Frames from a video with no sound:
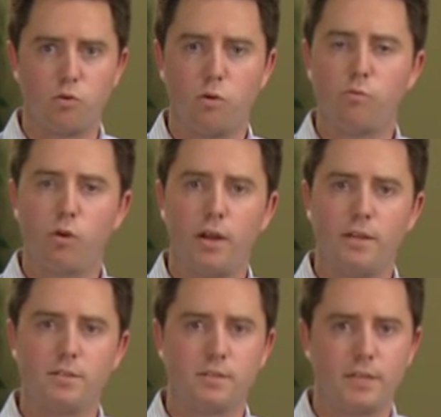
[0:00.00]
or Room
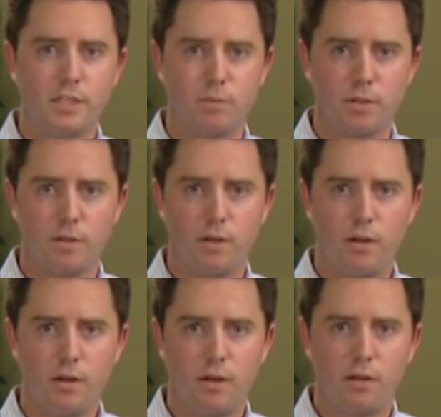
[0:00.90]
Readiness Assessment.
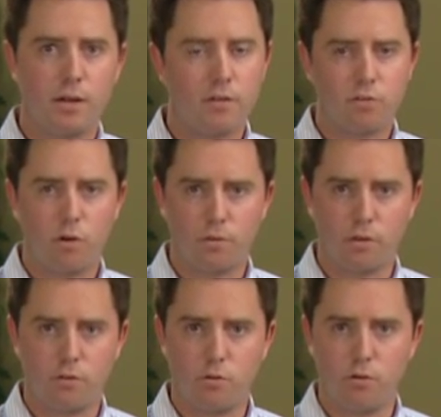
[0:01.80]
Not so for
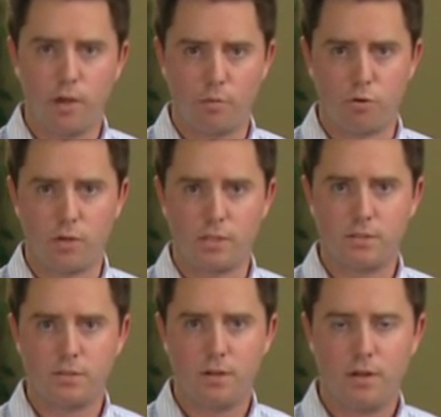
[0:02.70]
the two new
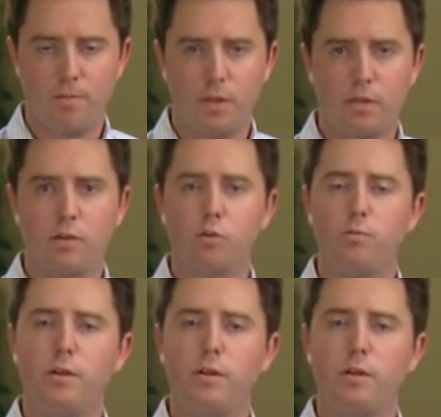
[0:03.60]
endpoints. There